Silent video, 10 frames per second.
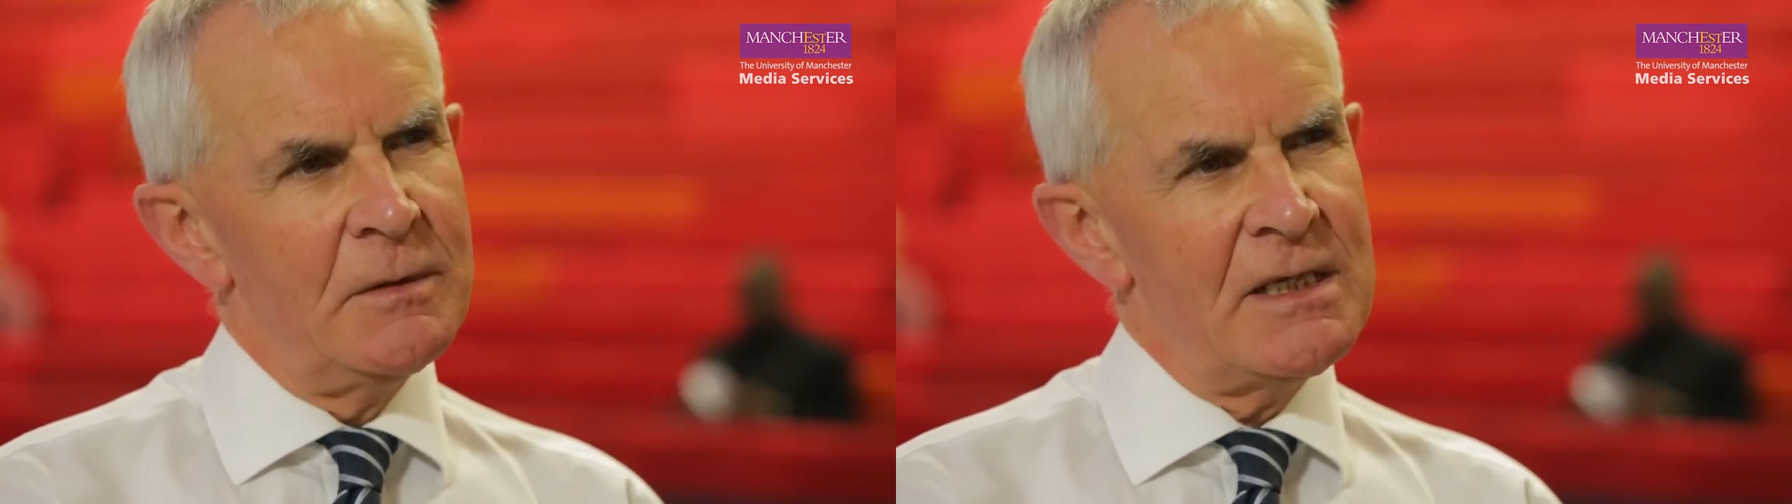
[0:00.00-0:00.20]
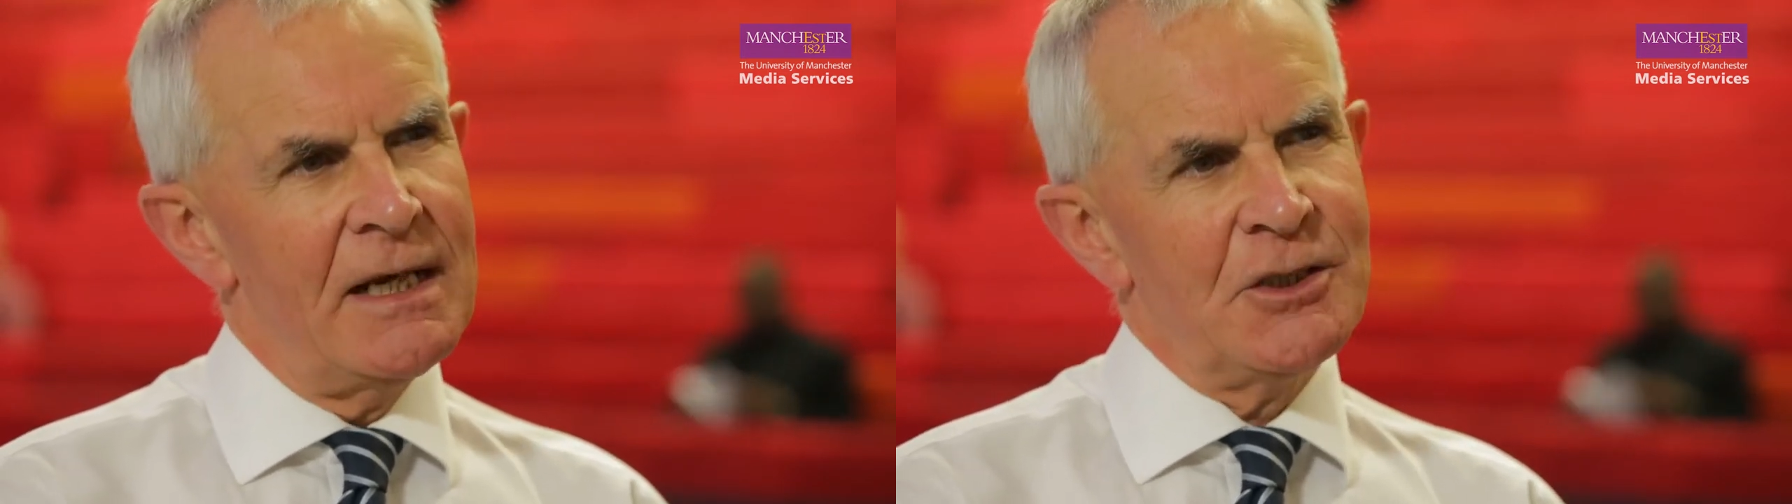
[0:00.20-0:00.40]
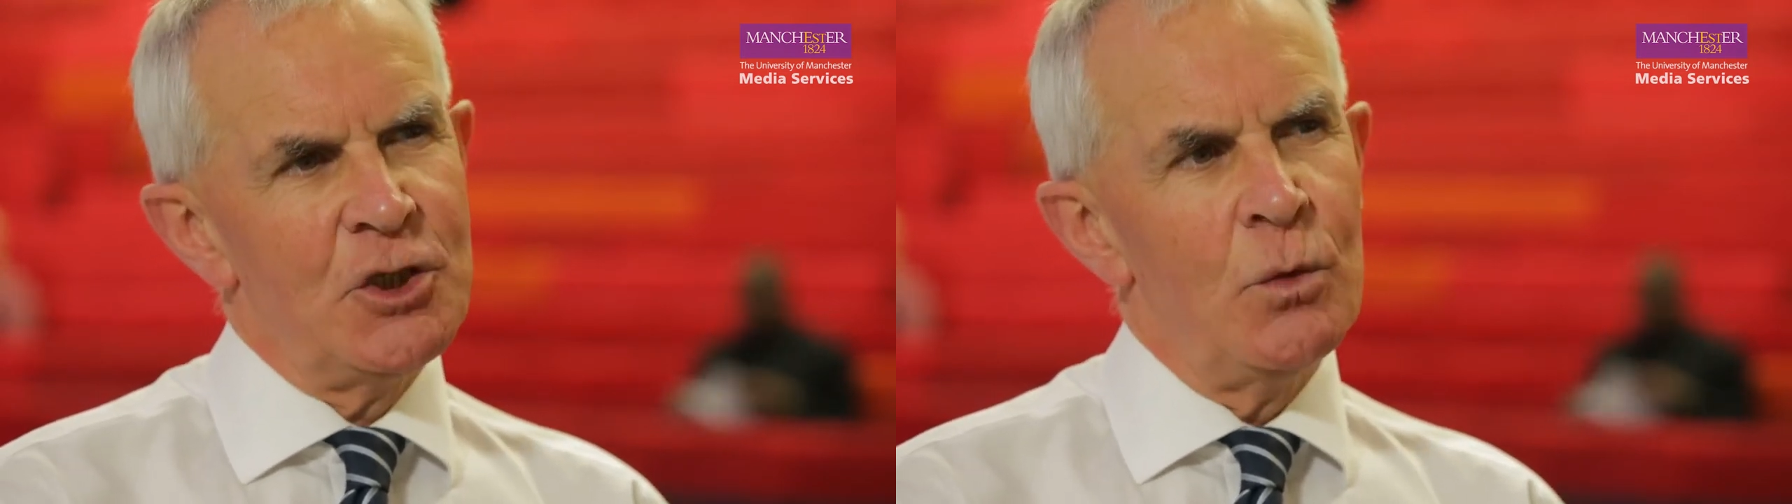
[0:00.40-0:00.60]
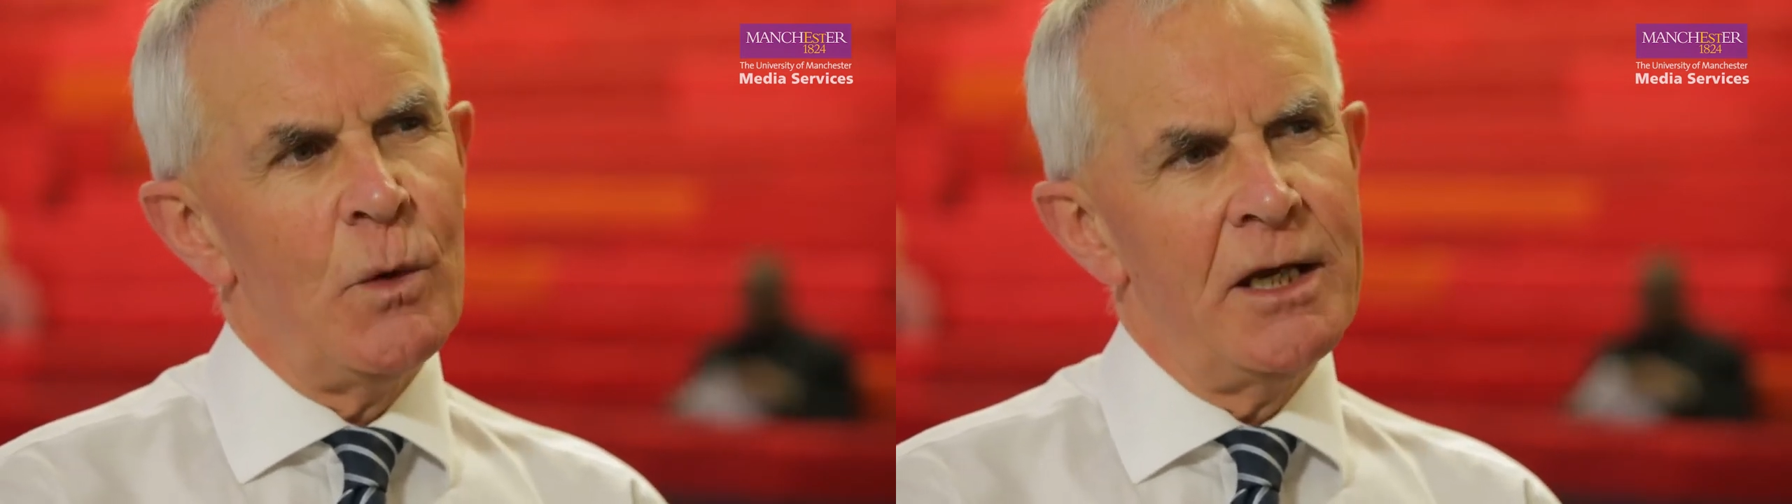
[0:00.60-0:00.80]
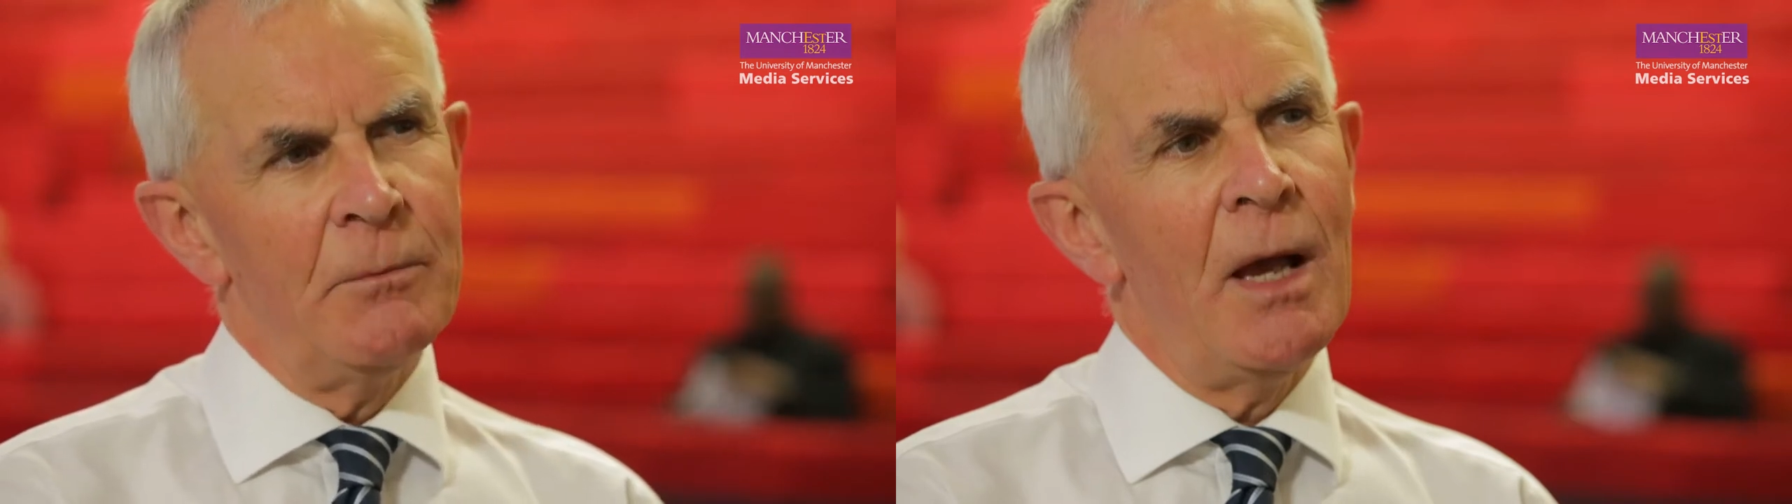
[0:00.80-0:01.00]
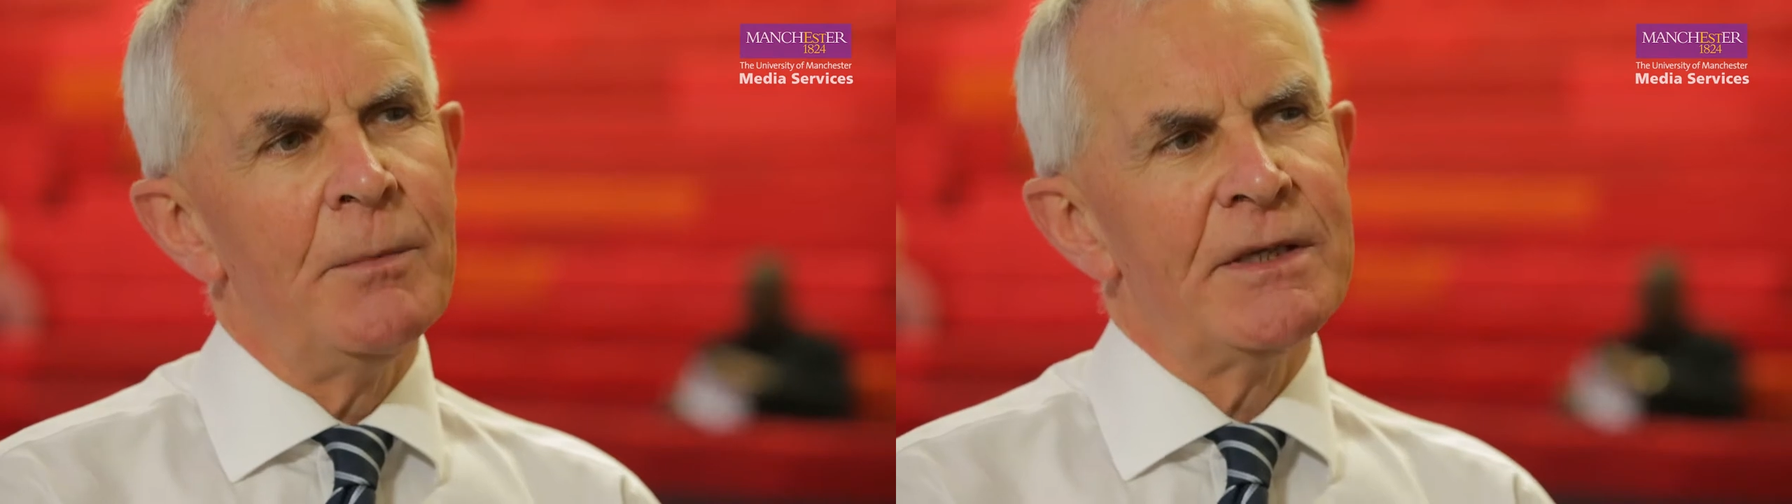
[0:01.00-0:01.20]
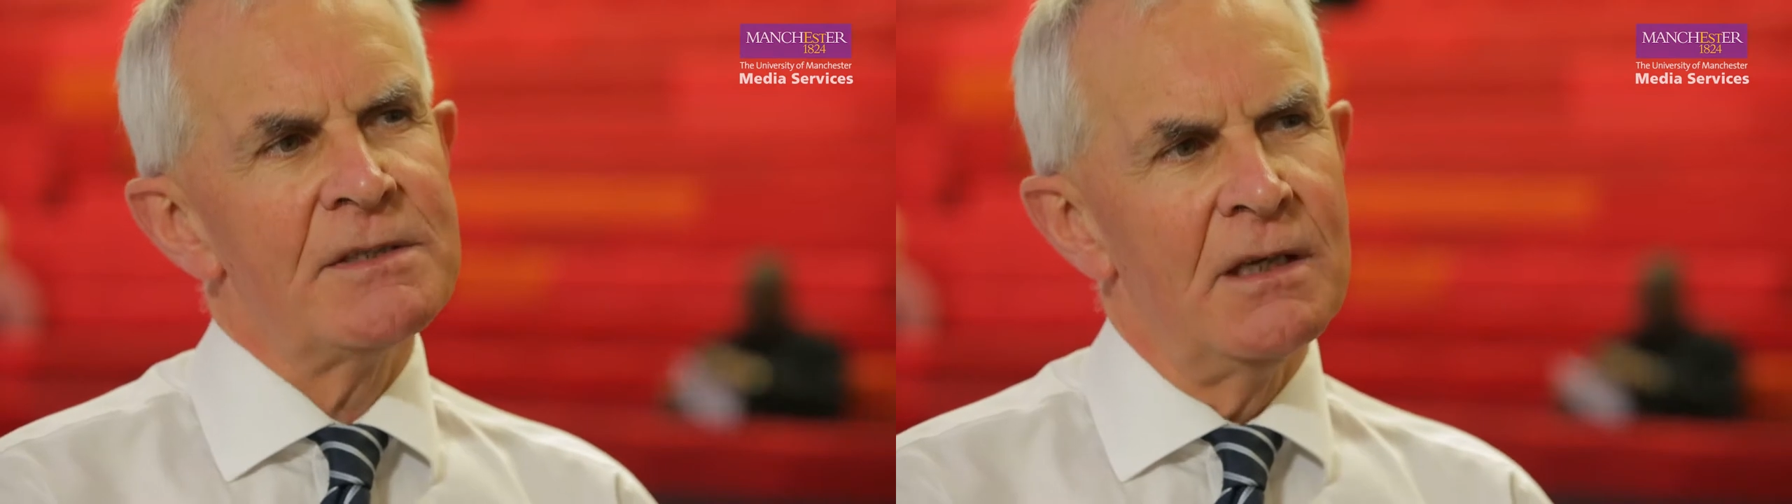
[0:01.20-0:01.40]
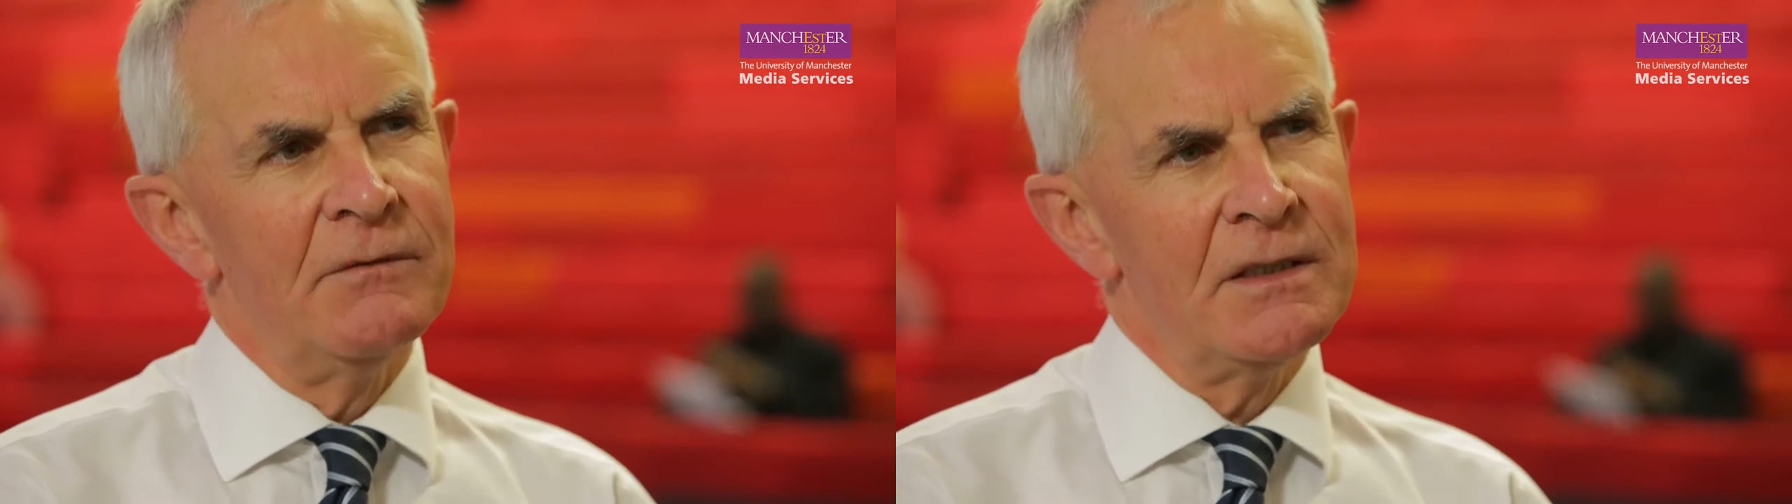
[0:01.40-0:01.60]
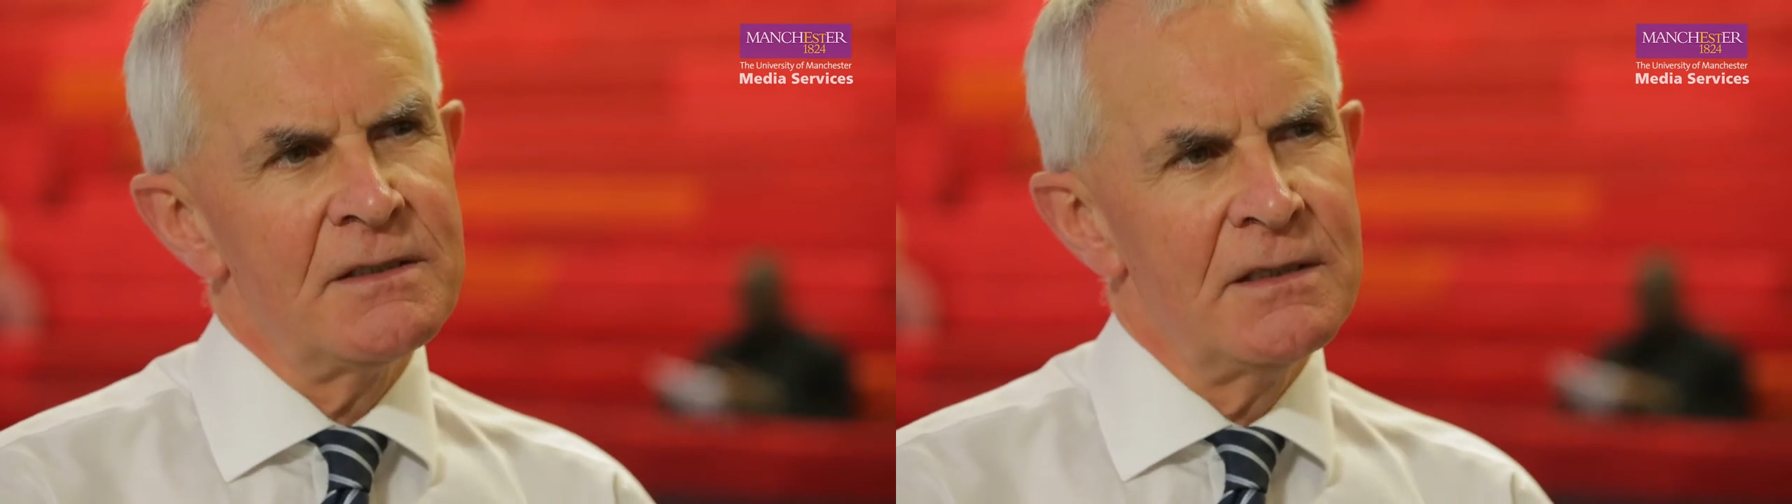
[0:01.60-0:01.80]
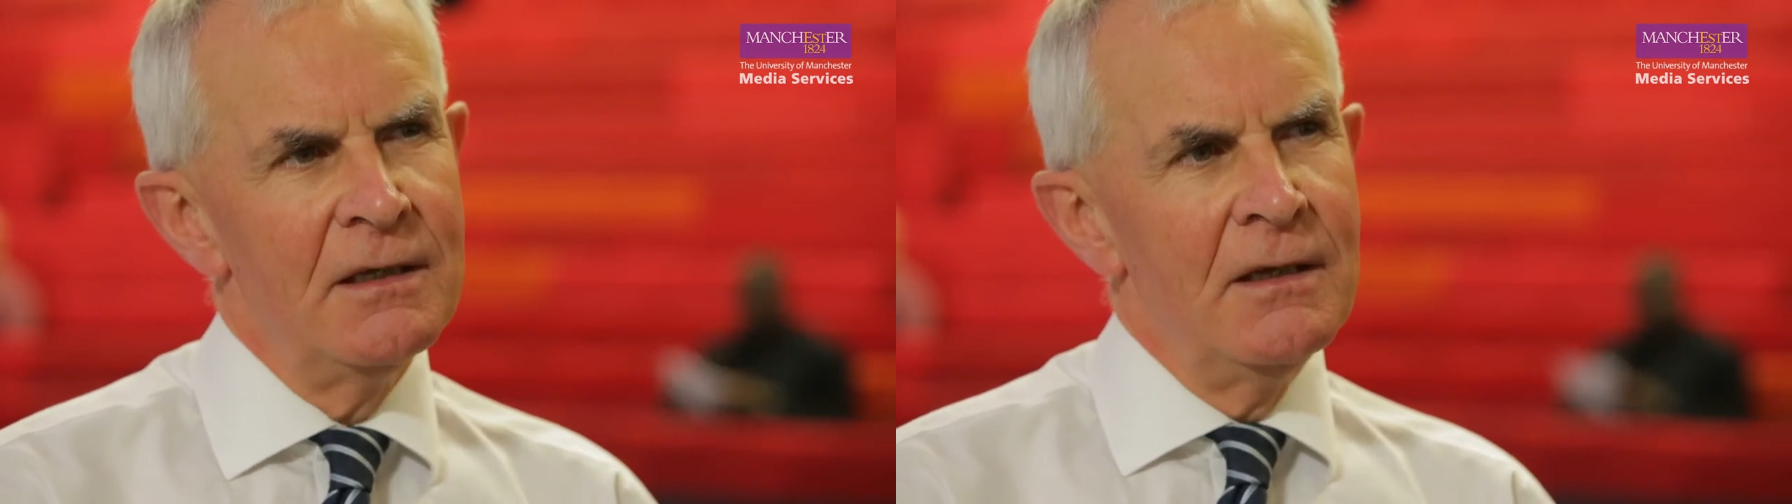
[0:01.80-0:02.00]
particularly actually the wider public
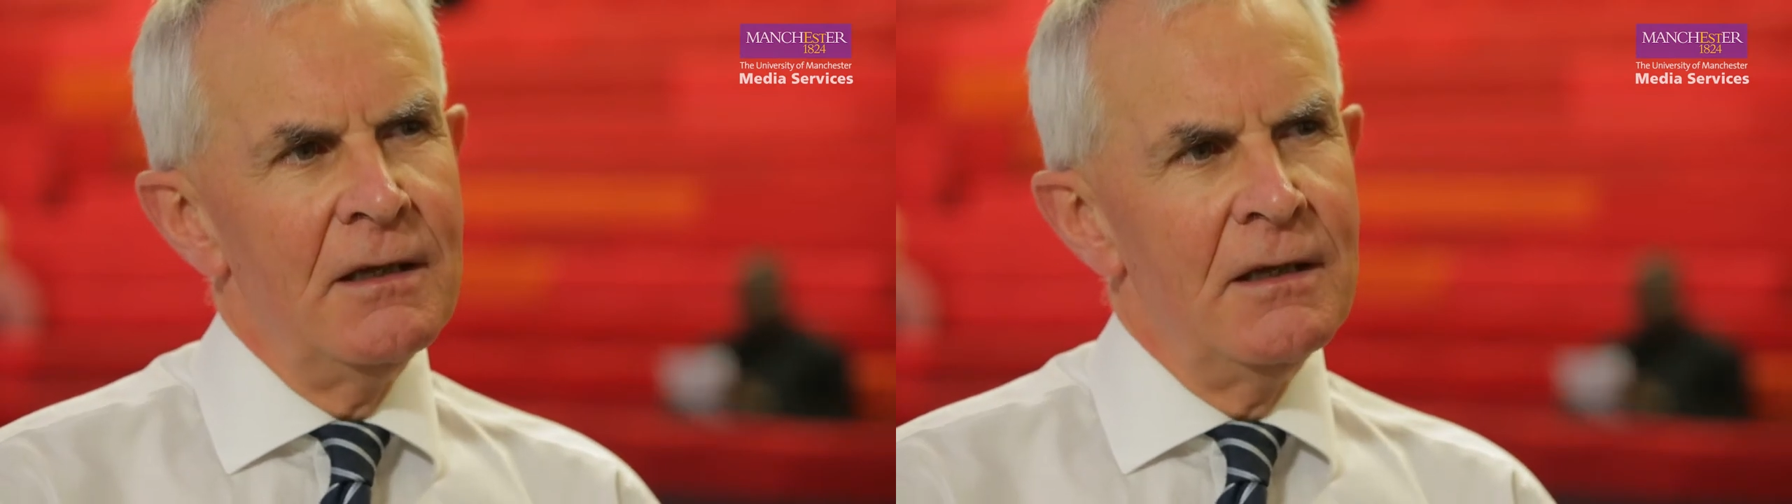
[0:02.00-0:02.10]
service.